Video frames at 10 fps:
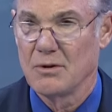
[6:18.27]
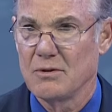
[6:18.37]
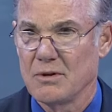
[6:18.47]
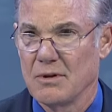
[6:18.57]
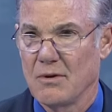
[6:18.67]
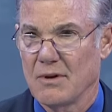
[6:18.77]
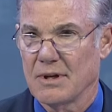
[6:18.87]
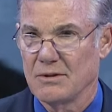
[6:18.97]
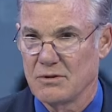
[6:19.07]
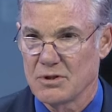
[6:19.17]
New
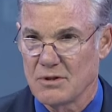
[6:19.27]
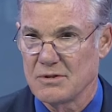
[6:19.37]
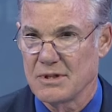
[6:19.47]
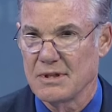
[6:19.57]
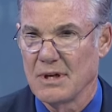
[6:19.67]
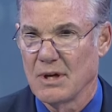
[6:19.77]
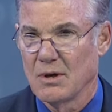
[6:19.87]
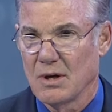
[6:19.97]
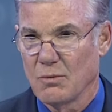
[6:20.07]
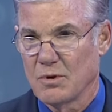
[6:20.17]
York and New Jersey,
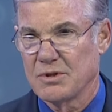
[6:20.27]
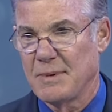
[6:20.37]
we're